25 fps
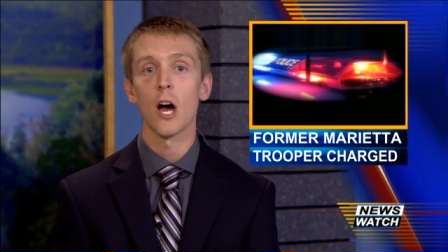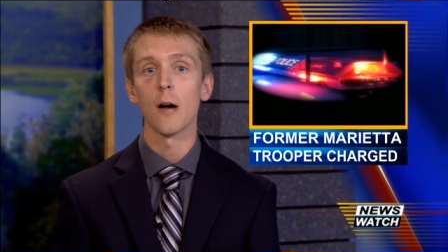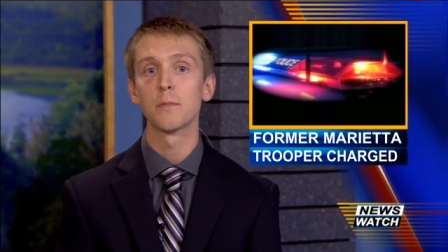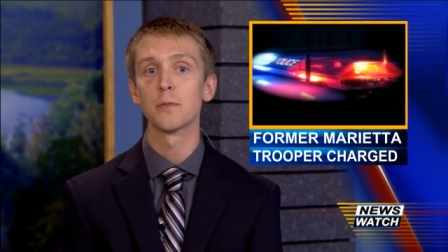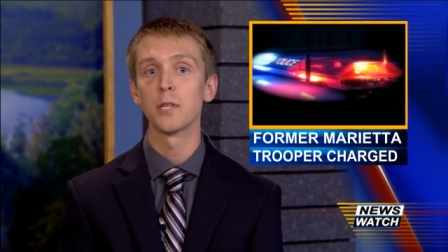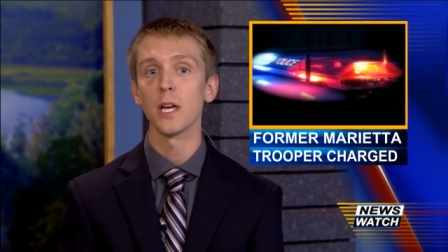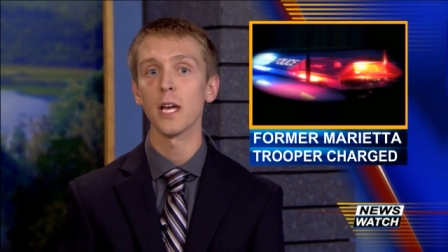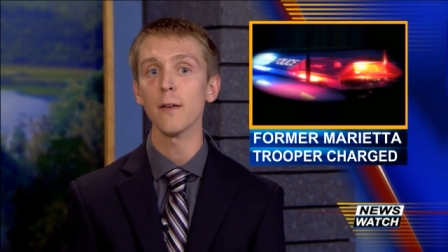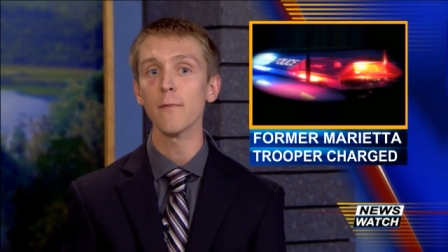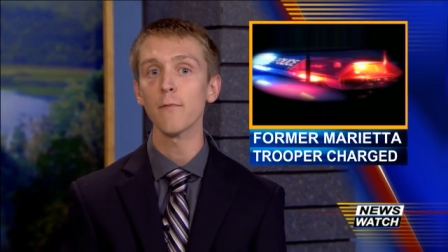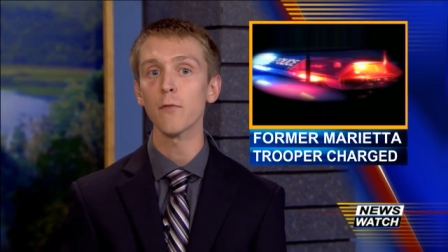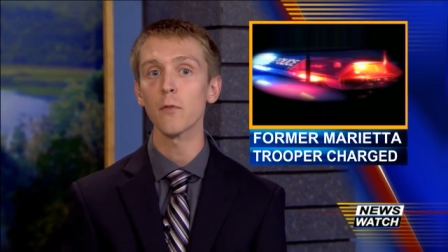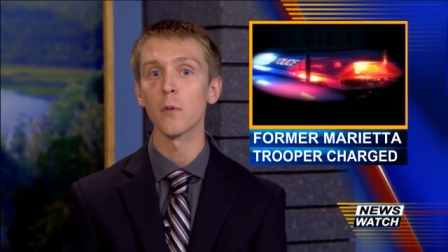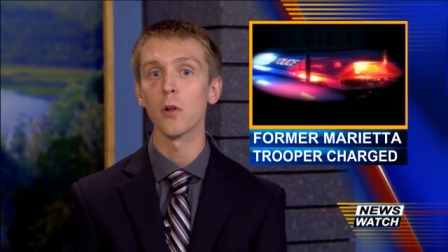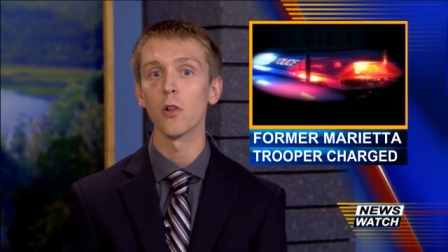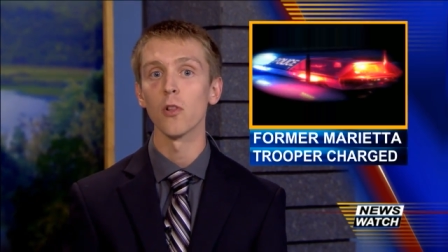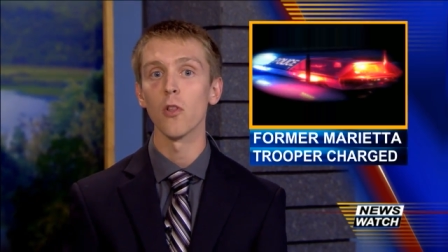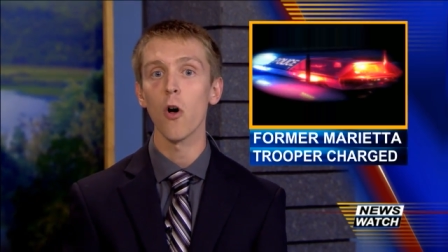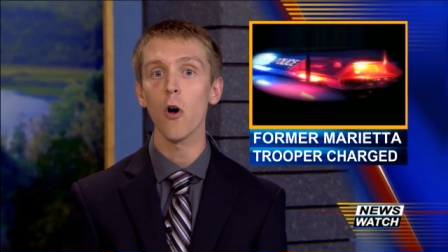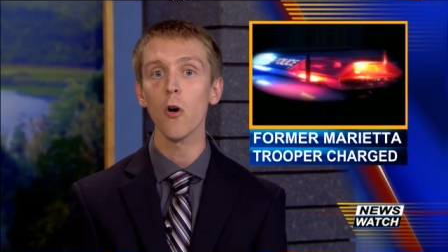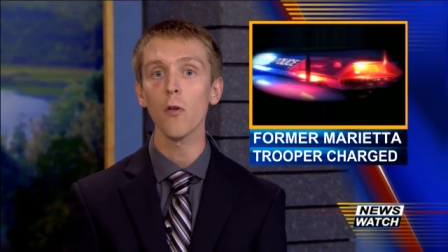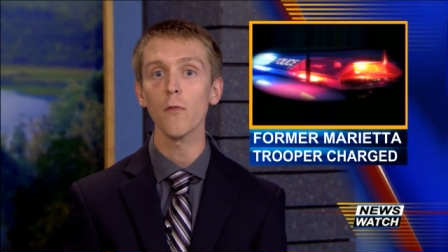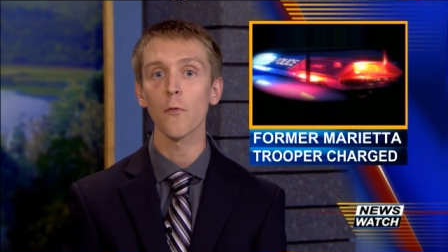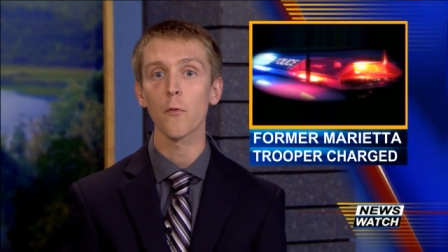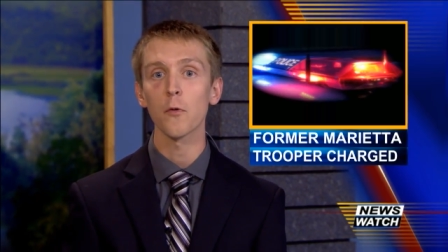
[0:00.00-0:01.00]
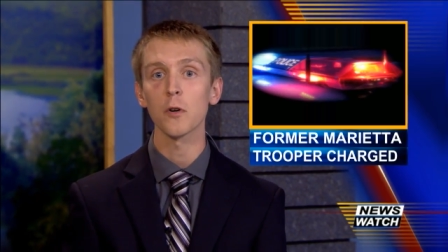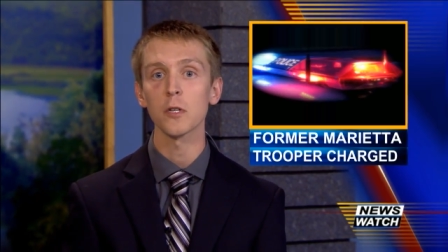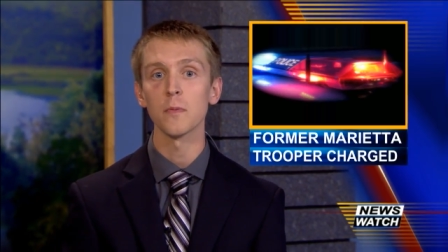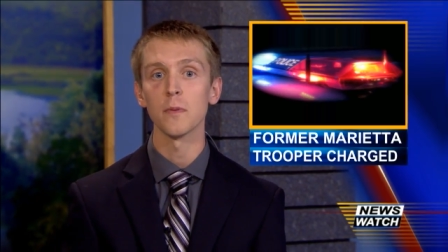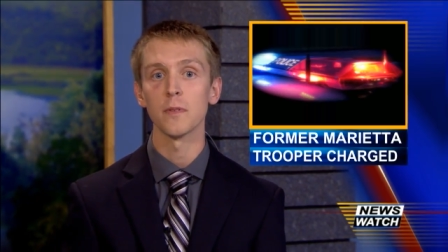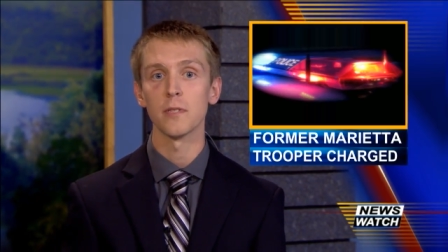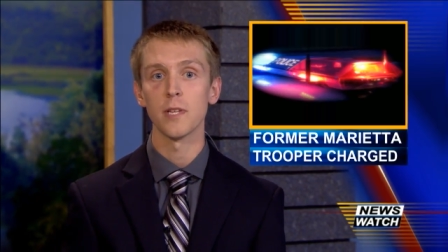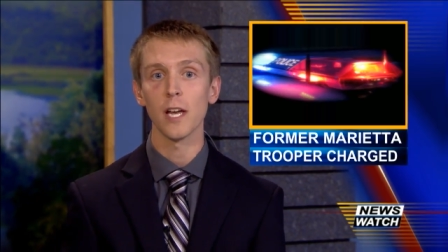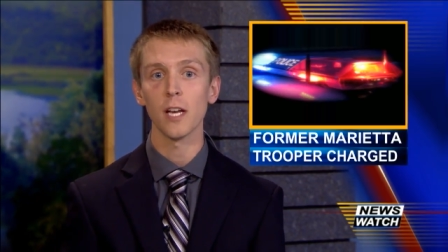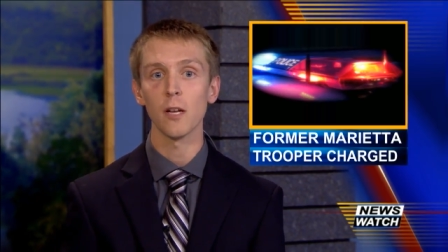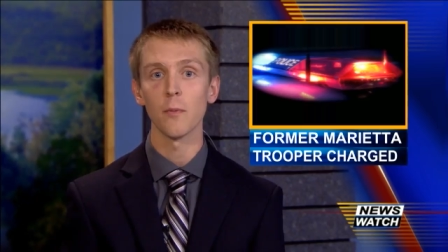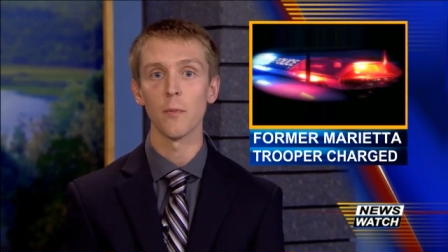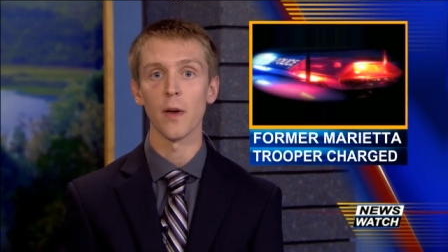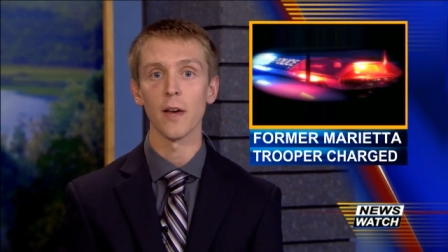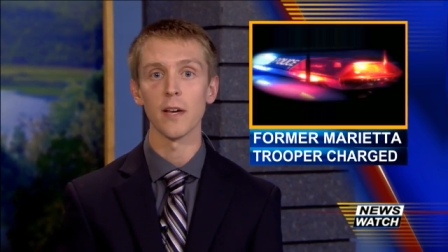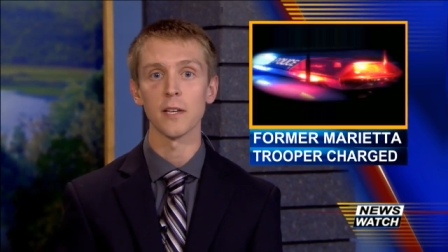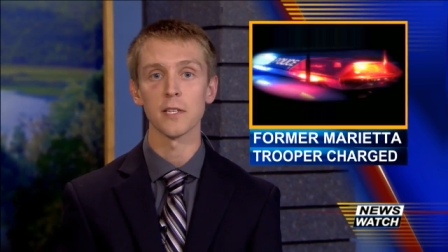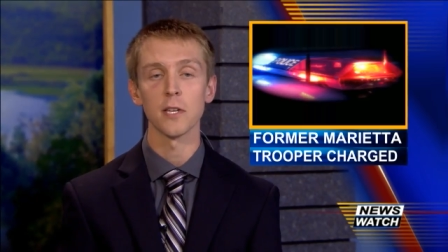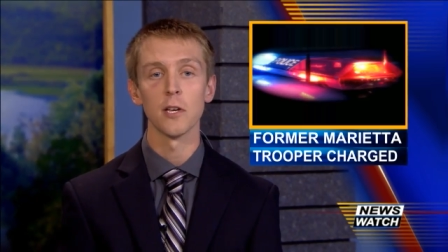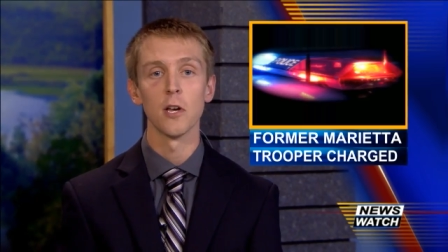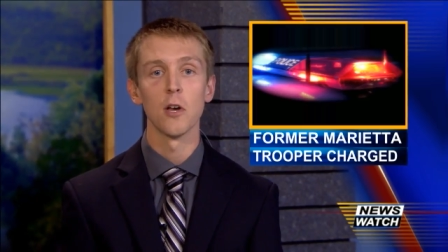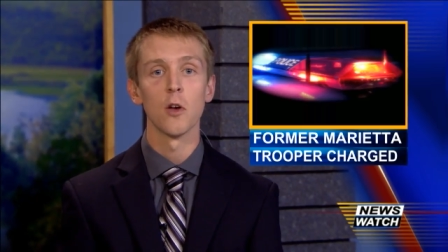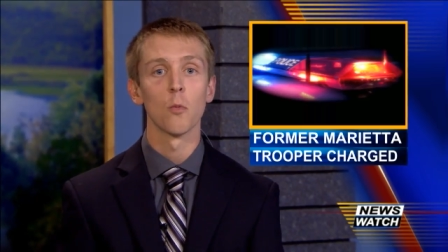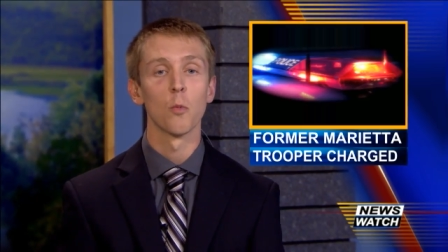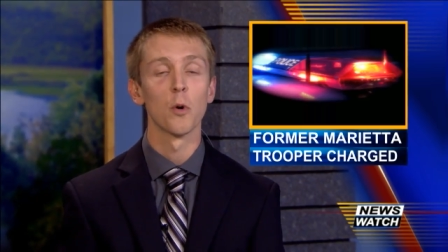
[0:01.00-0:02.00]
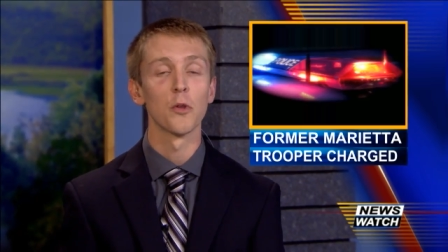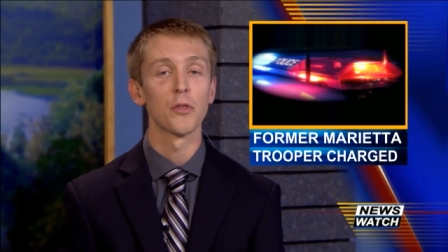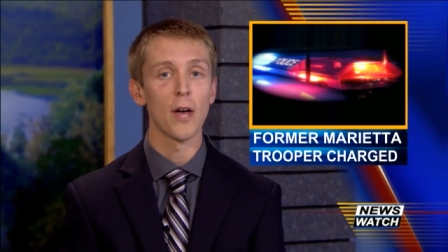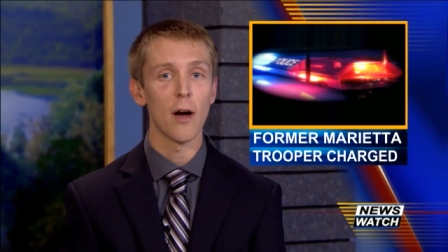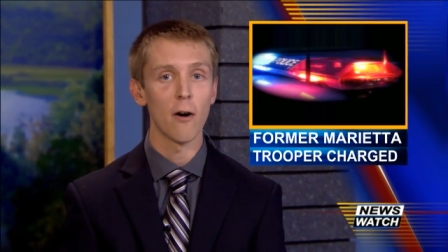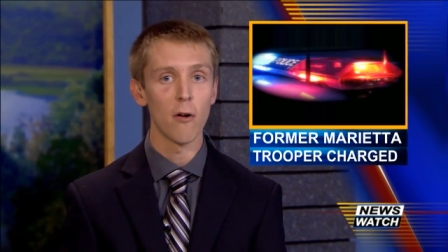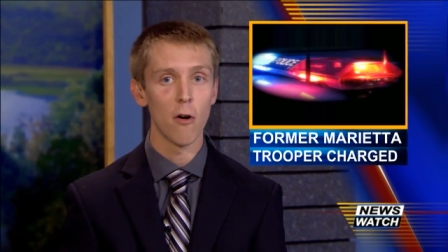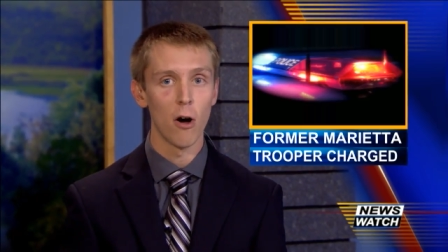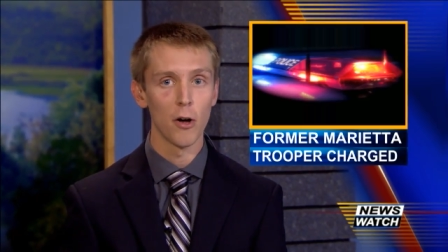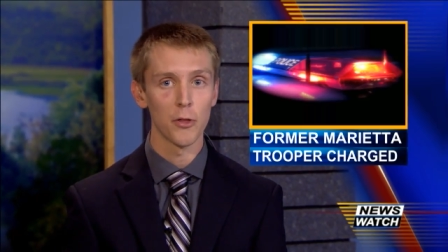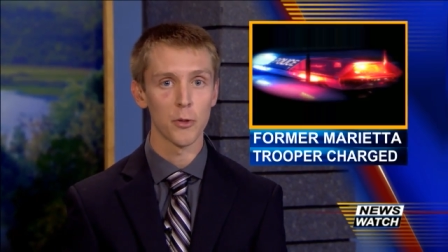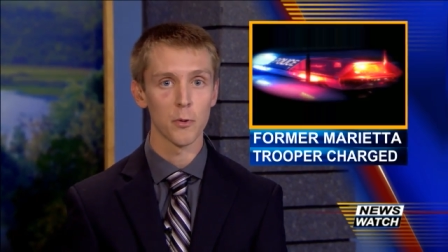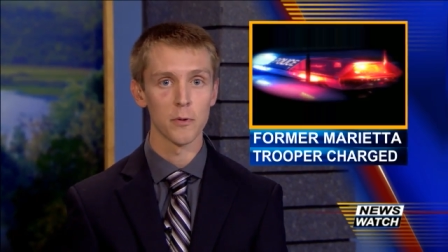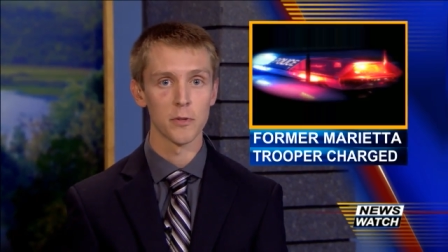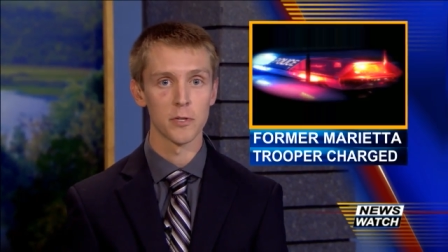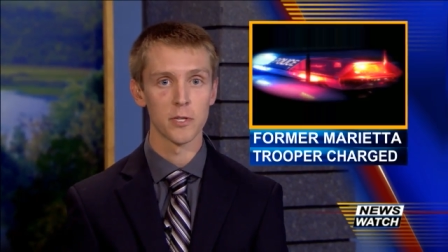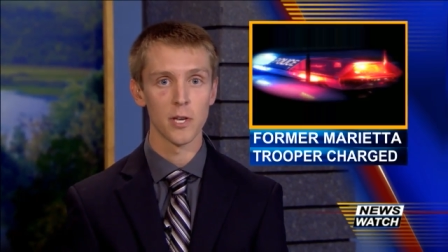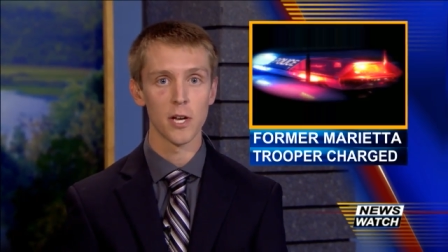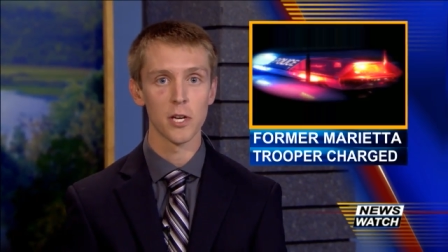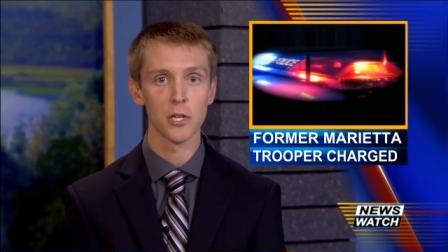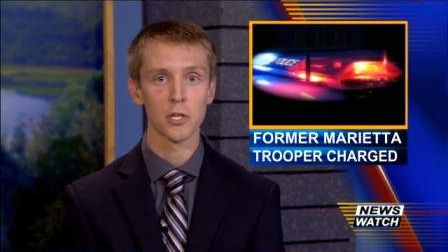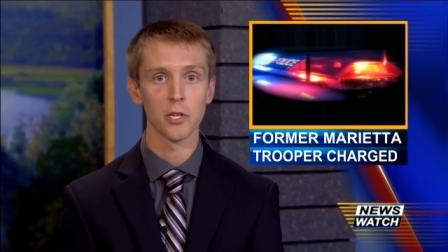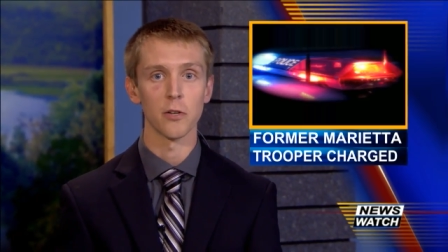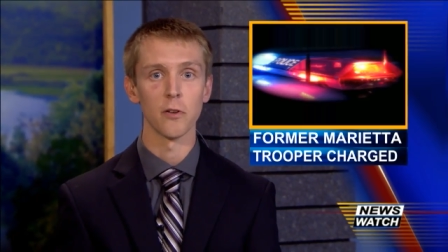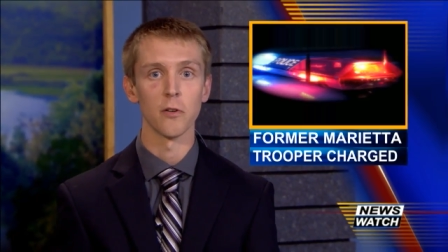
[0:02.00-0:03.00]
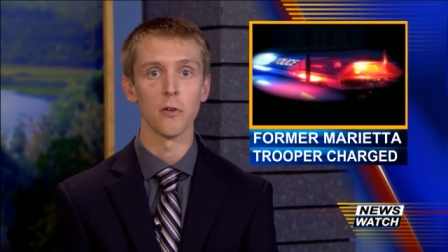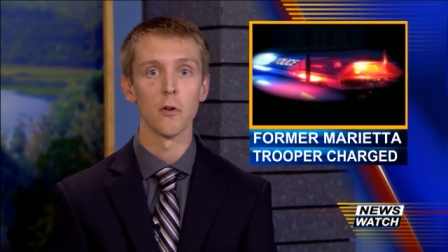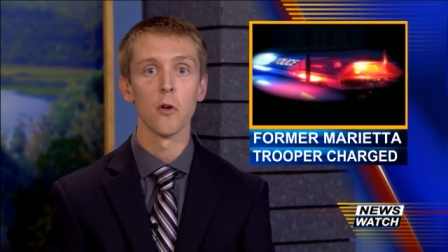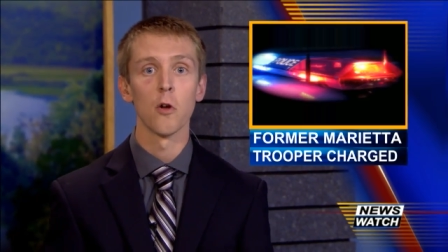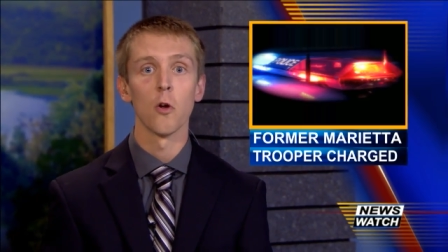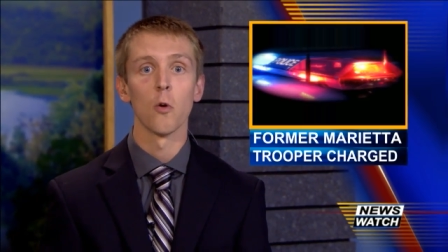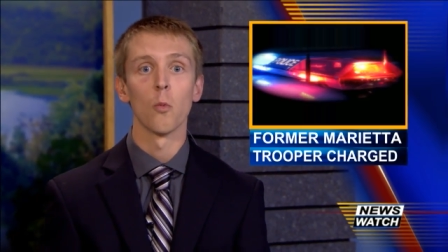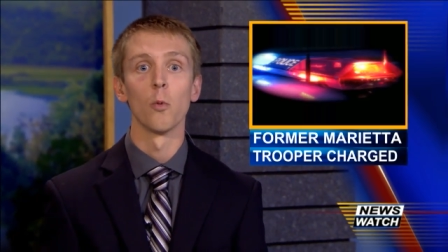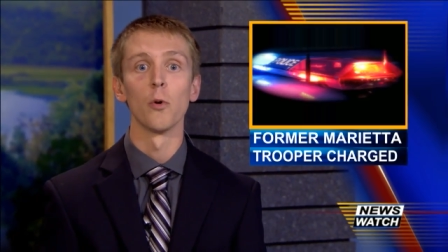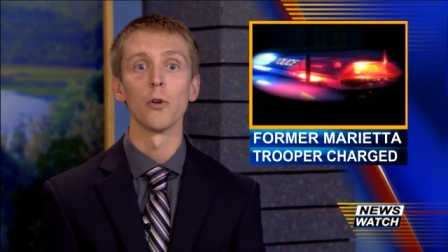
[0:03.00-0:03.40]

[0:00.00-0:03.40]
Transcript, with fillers: obtained from a law enforcement database without authorization.